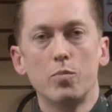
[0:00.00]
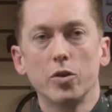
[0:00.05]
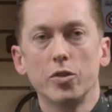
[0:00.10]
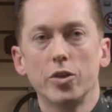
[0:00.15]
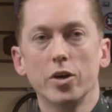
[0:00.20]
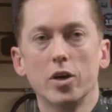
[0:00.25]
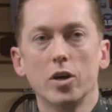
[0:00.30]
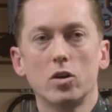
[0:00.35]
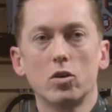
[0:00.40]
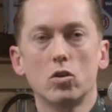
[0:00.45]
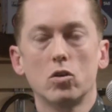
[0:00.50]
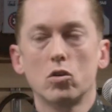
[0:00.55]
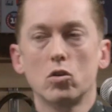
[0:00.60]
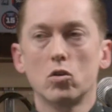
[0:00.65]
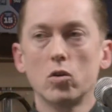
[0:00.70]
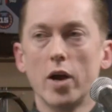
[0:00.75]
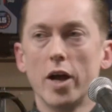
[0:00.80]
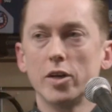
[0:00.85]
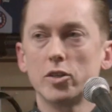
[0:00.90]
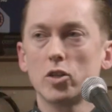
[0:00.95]
The
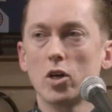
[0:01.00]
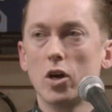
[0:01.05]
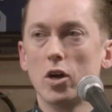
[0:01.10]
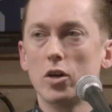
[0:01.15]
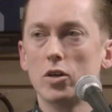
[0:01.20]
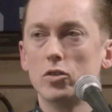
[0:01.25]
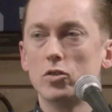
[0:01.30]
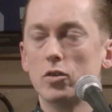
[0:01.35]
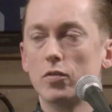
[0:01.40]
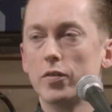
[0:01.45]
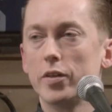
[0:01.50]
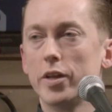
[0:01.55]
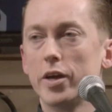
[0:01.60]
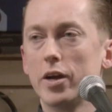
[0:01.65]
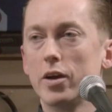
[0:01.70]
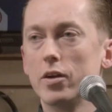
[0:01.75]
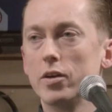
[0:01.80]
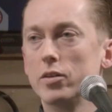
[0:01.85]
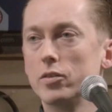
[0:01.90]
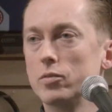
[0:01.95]
crash cards over
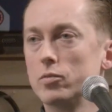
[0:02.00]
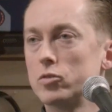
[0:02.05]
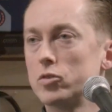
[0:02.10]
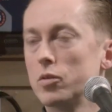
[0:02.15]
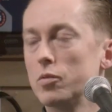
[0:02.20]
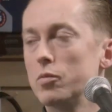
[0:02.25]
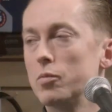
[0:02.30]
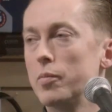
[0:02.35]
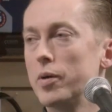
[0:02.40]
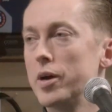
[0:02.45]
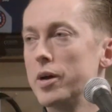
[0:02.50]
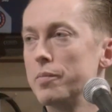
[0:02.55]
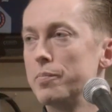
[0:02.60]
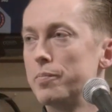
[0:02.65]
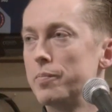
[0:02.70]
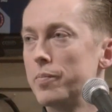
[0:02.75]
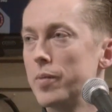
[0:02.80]
there and some of my